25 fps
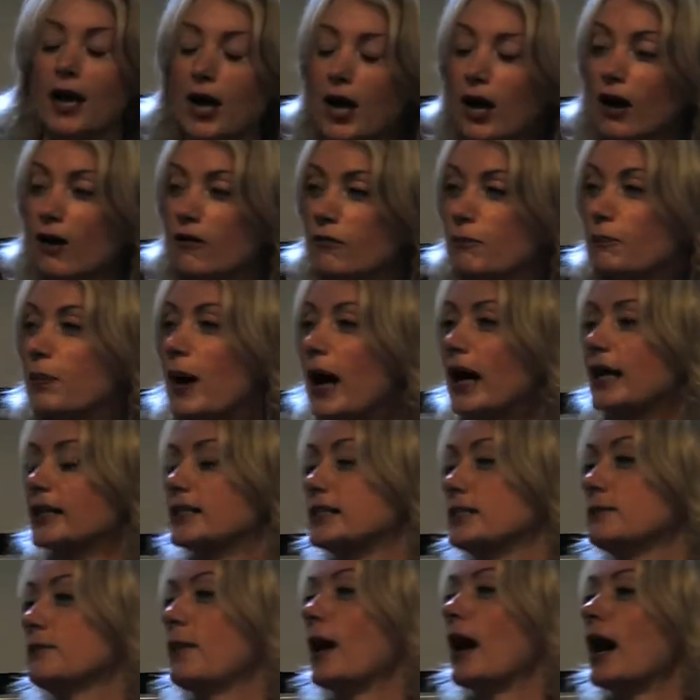of
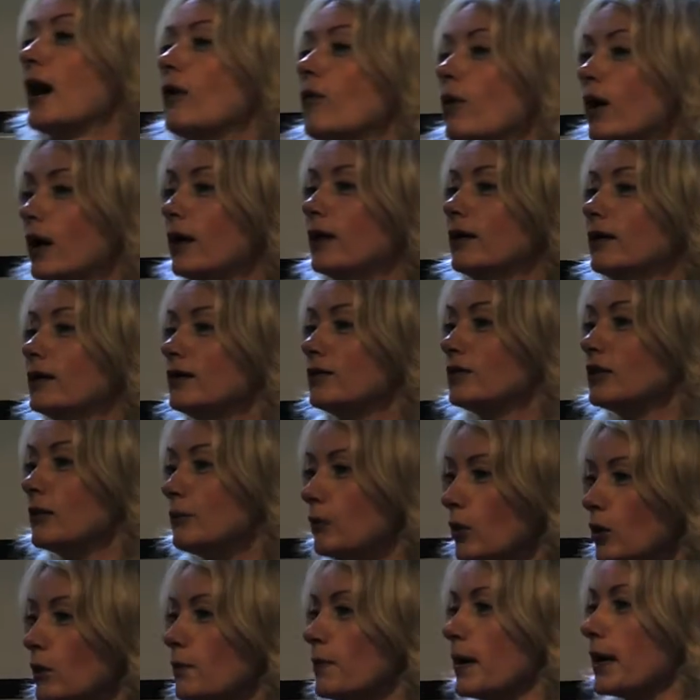Paddy Power, the
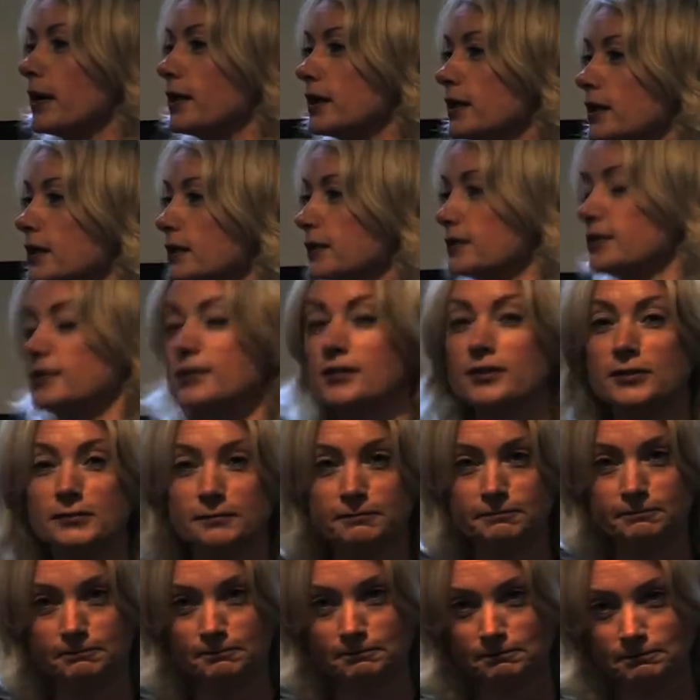bookmakers.
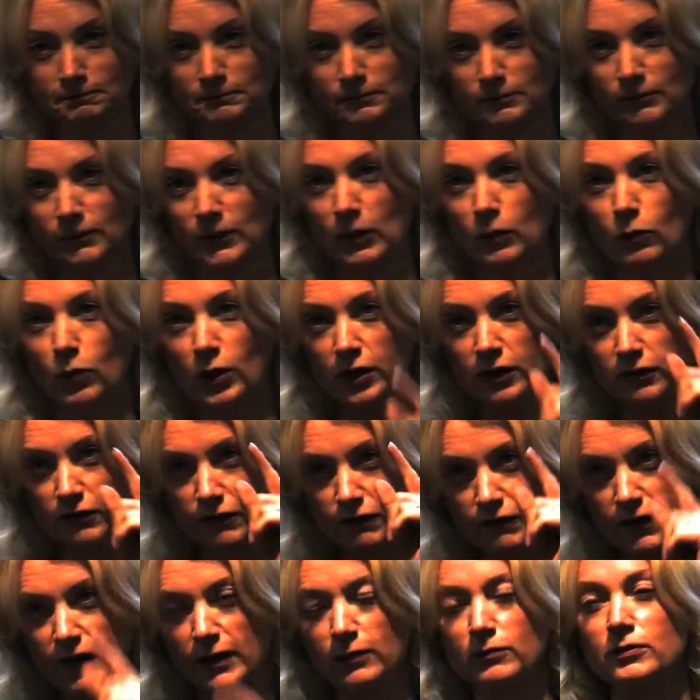One of the
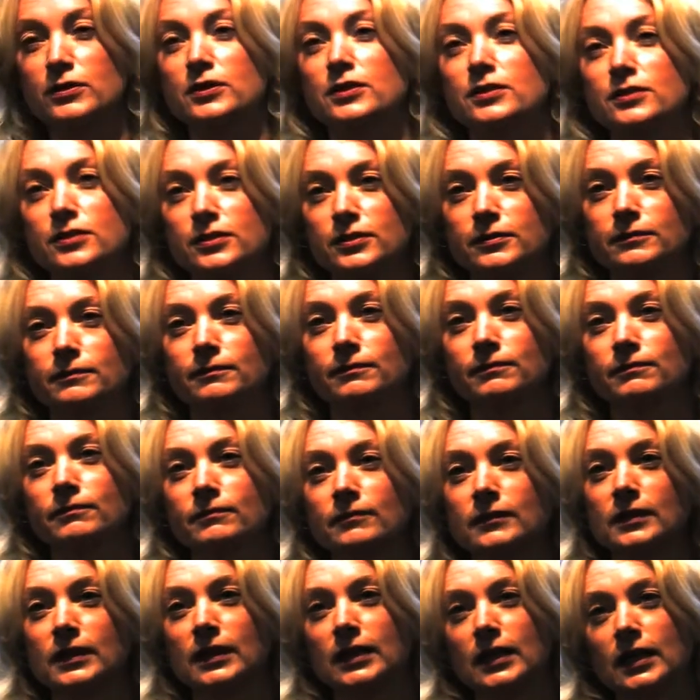founders.
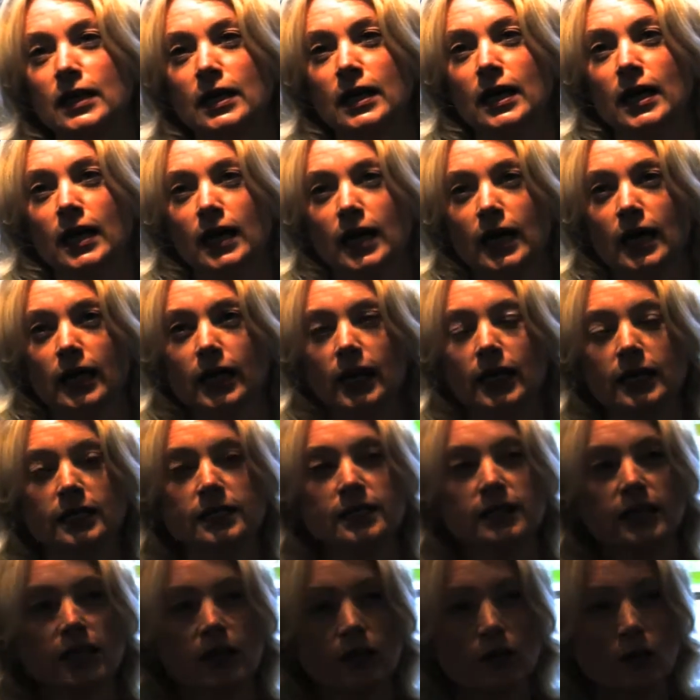And I
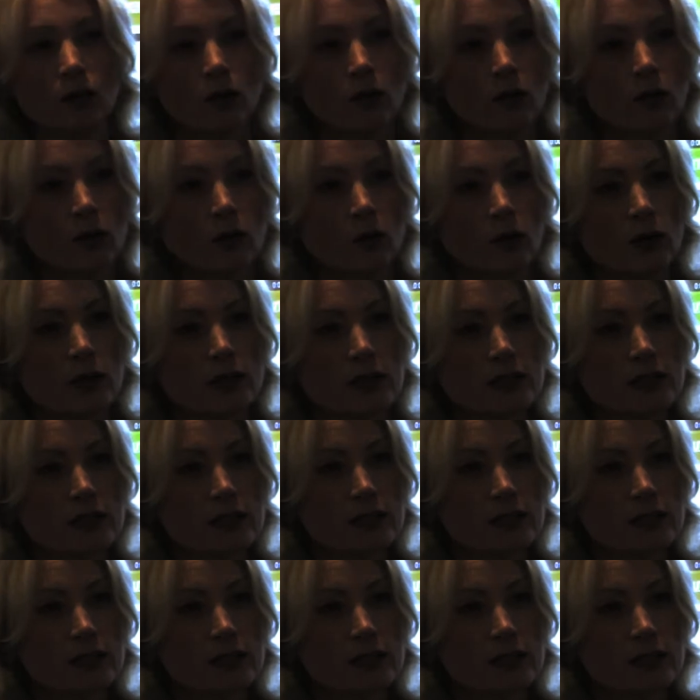said, what is the